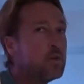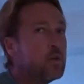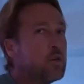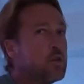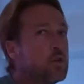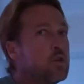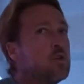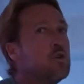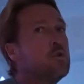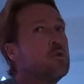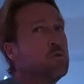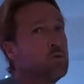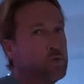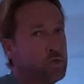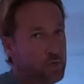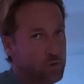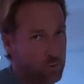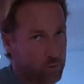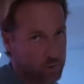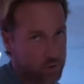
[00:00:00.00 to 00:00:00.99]
that could
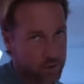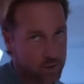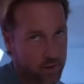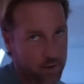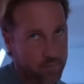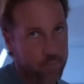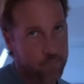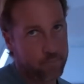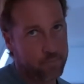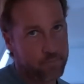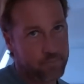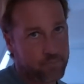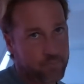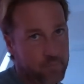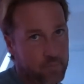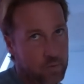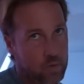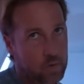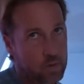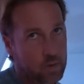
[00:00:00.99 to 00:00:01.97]
fit probably 4
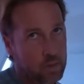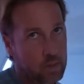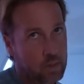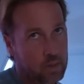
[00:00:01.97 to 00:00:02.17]
of me.